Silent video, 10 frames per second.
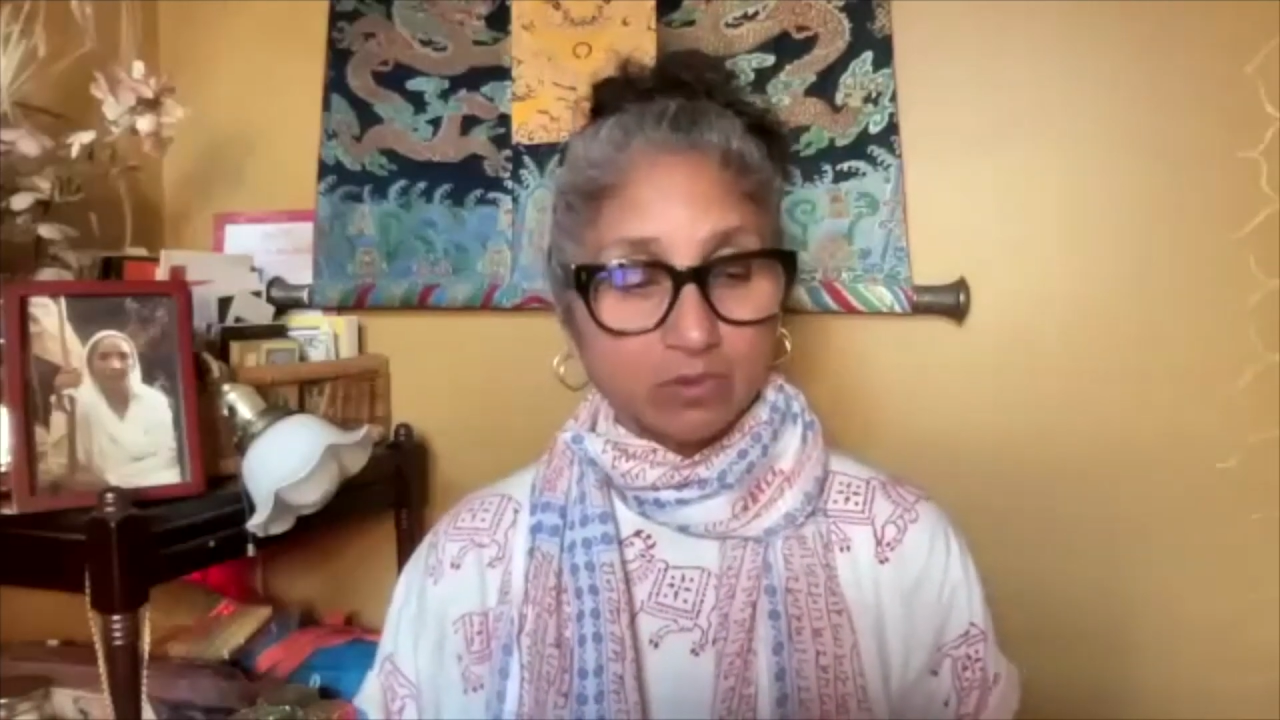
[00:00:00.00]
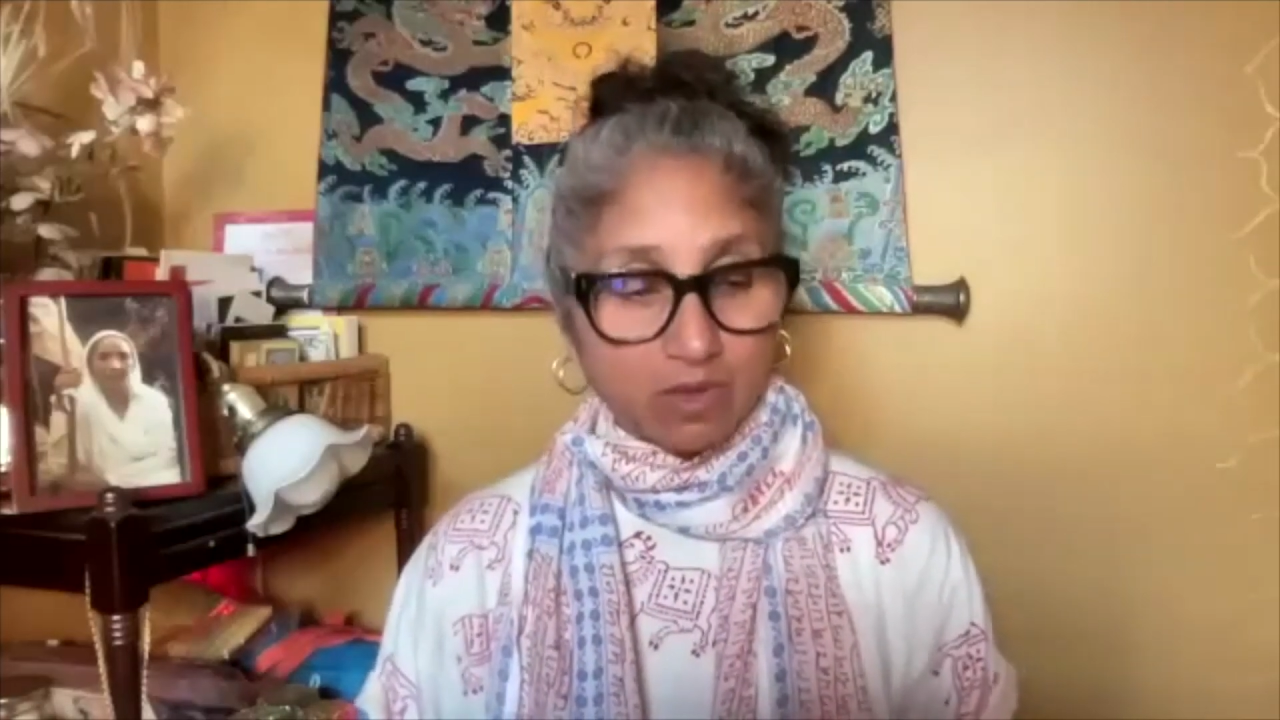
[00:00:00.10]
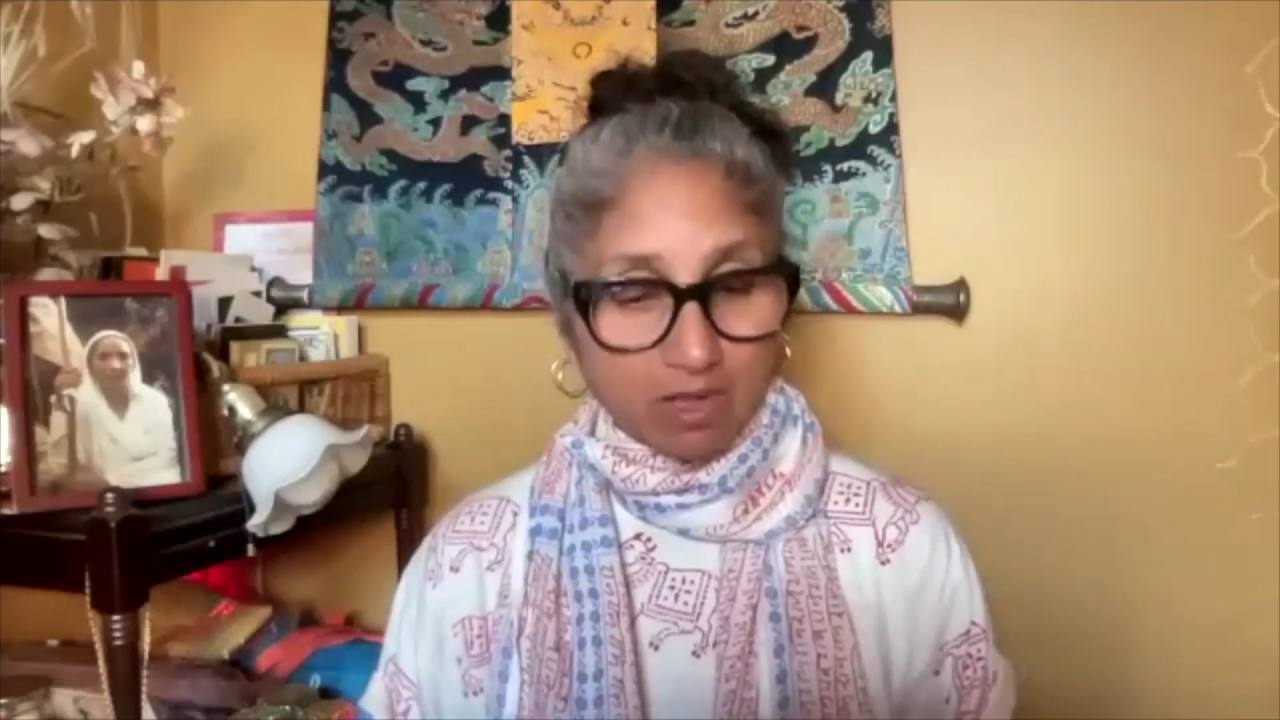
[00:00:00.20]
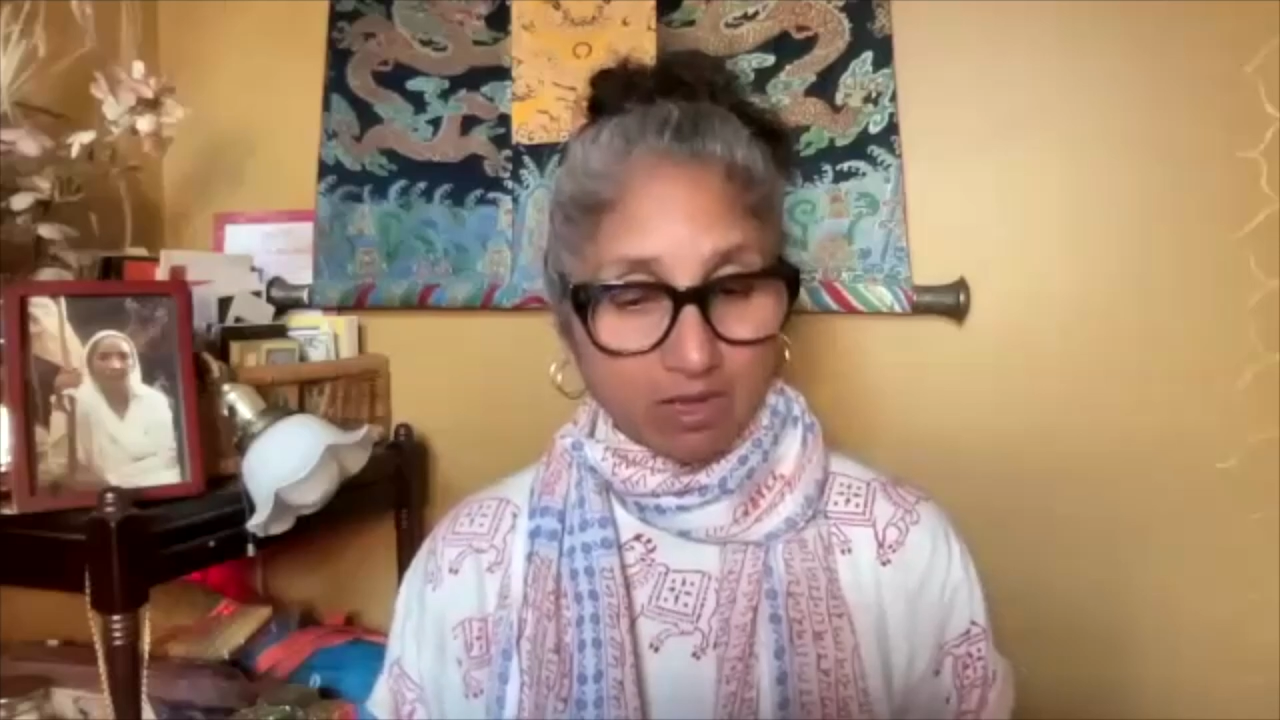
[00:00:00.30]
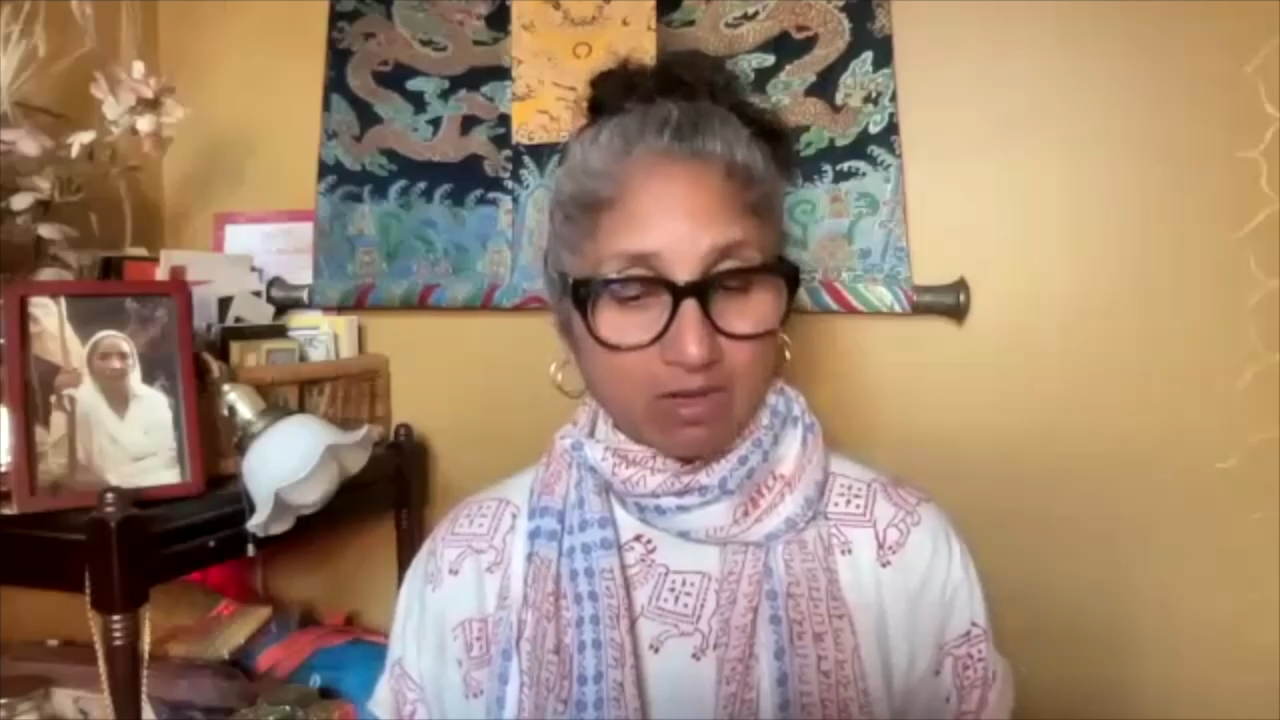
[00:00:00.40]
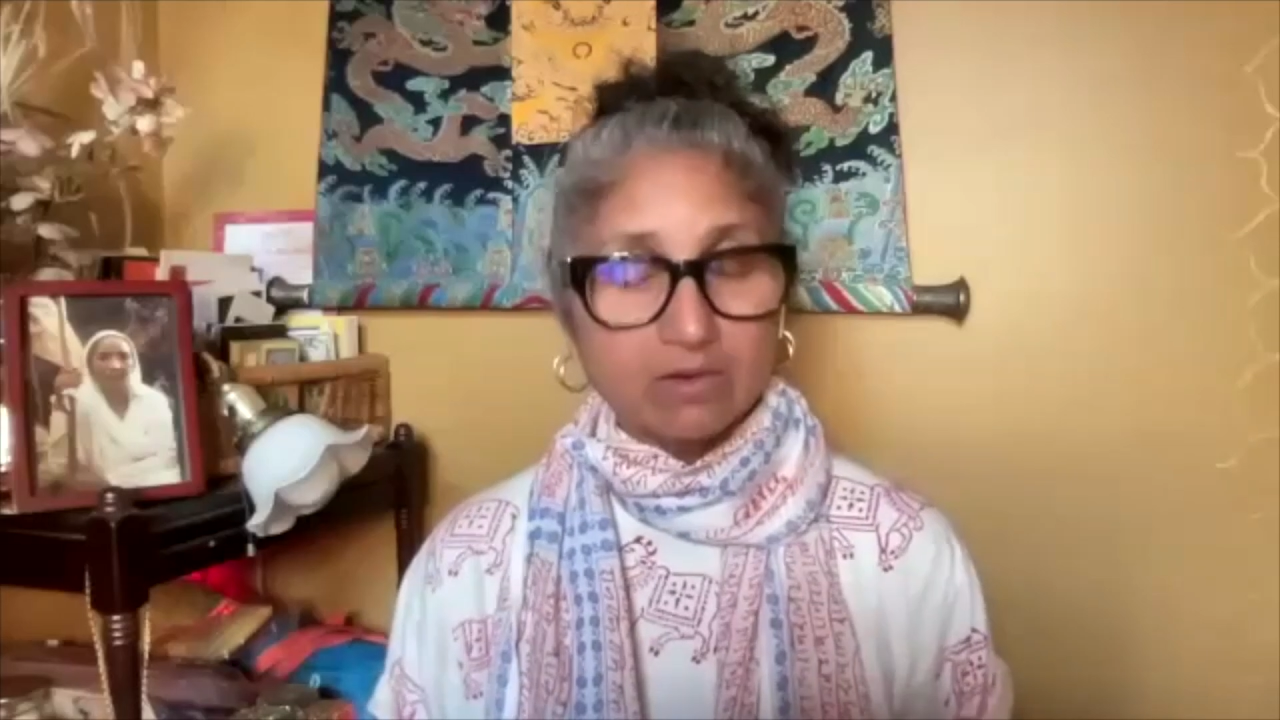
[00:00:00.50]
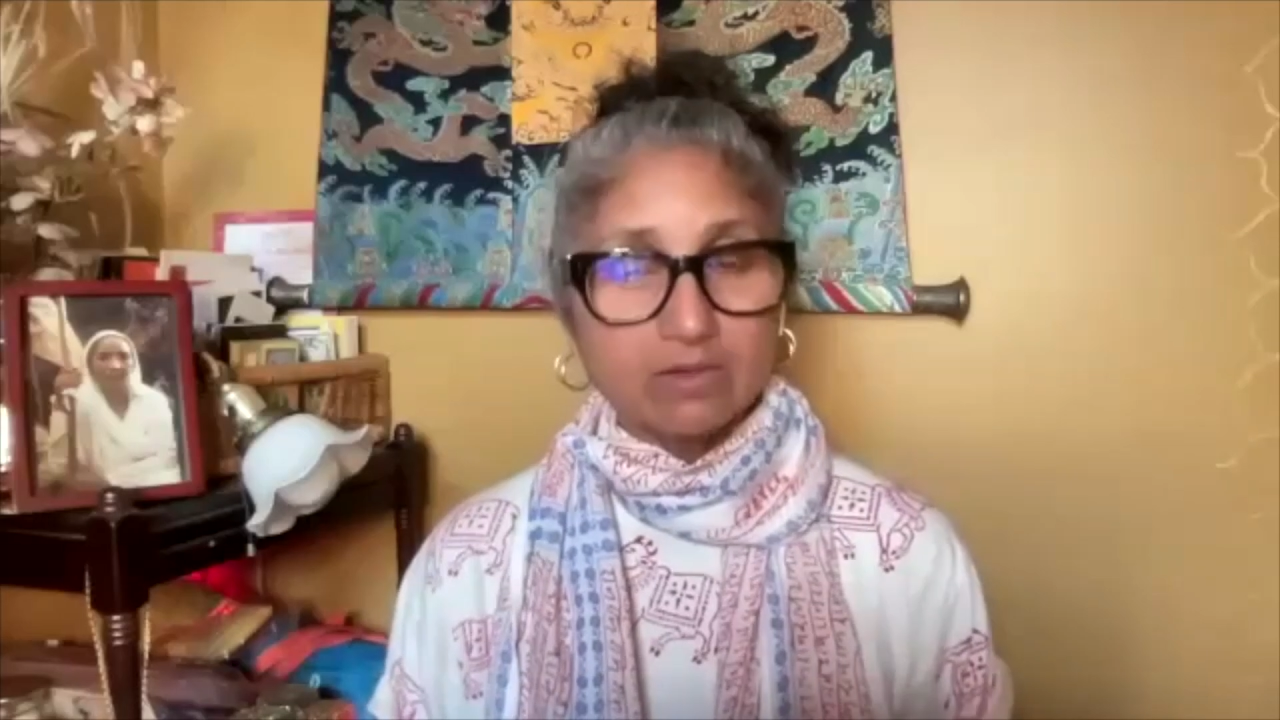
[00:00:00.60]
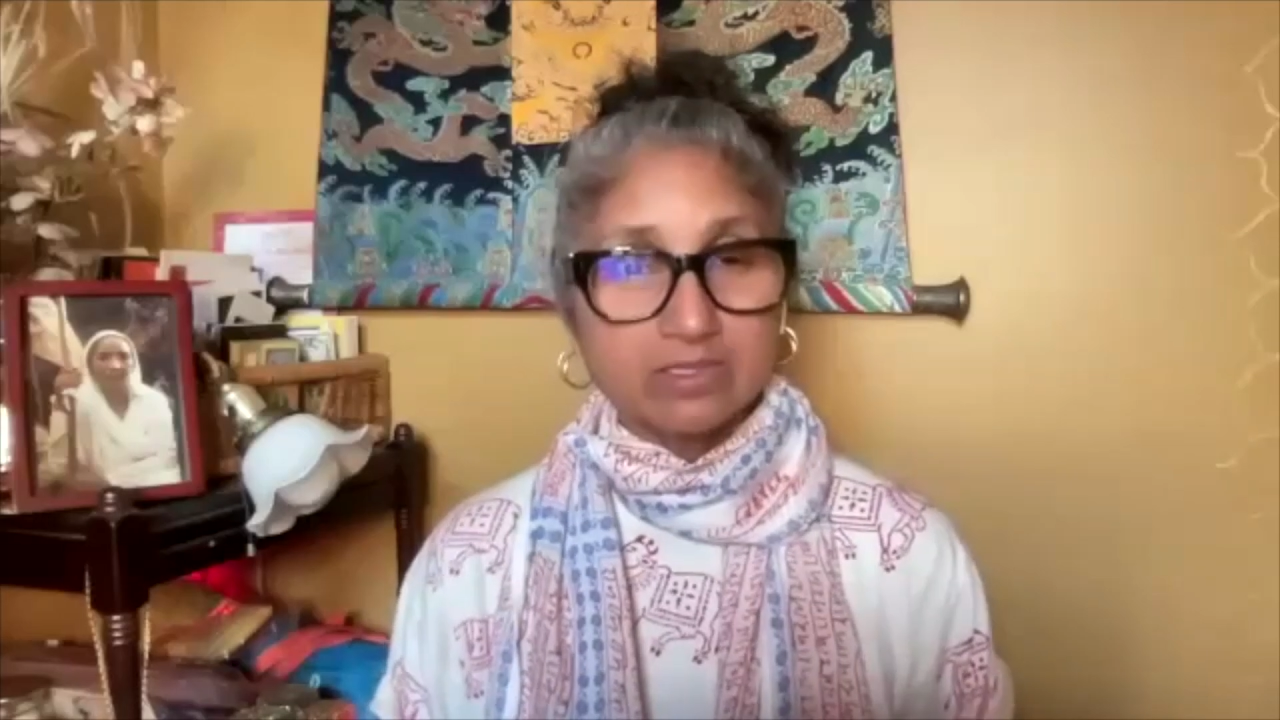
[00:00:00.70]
who are